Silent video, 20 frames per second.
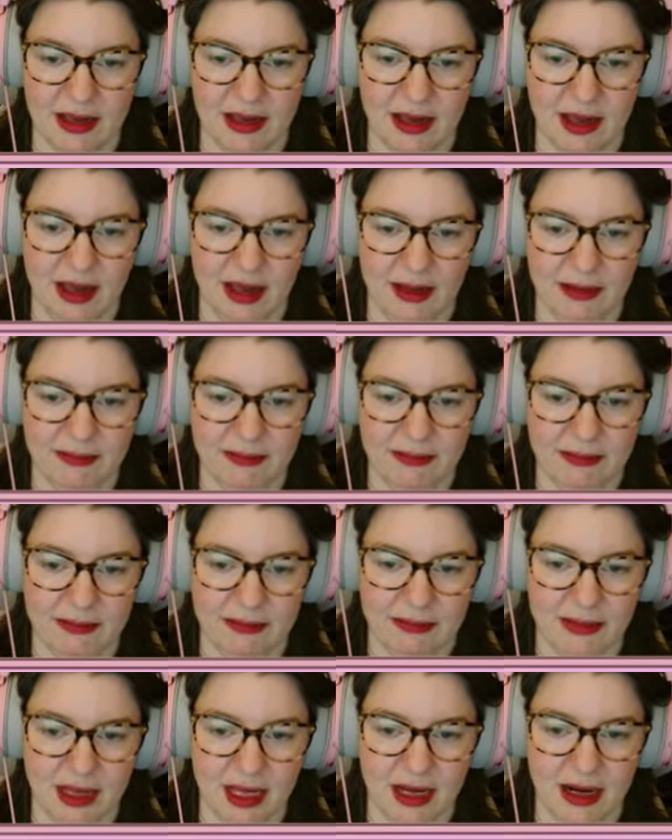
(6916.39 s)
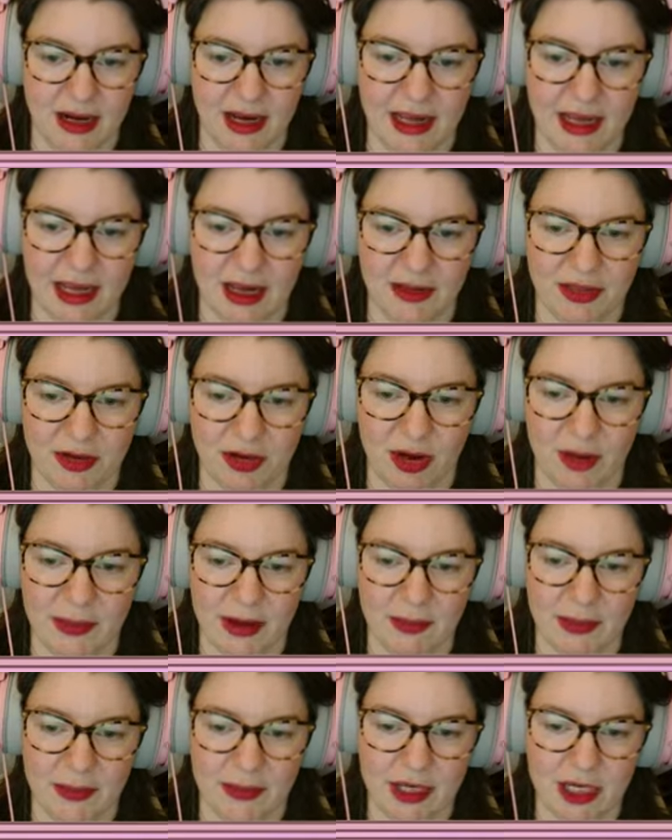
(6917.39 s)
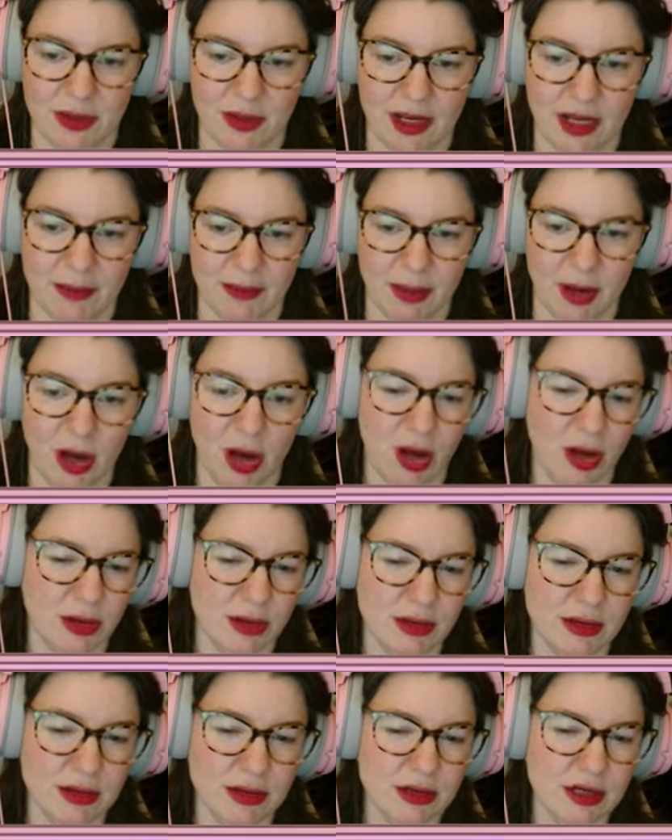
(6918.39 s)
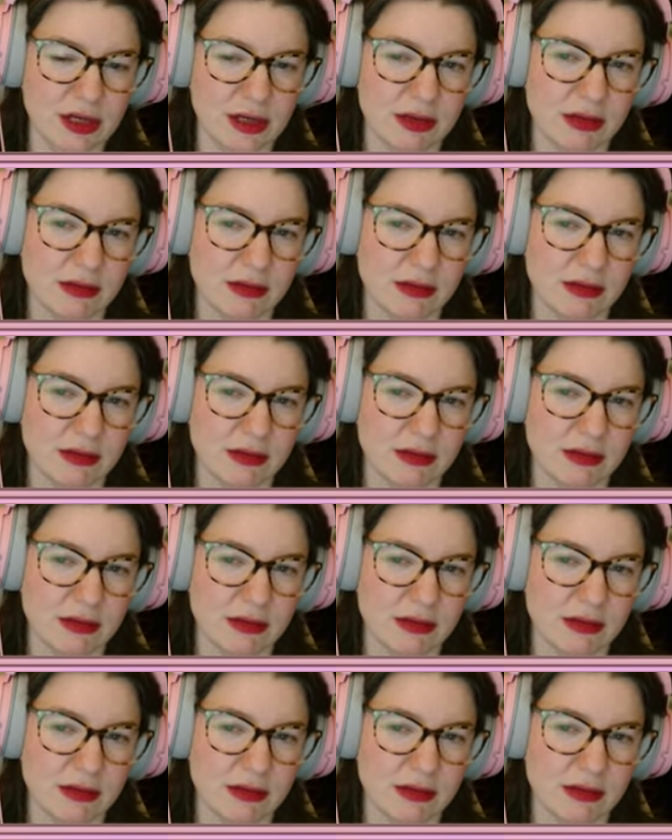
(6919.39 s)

And like I thought about maybe doing a pond,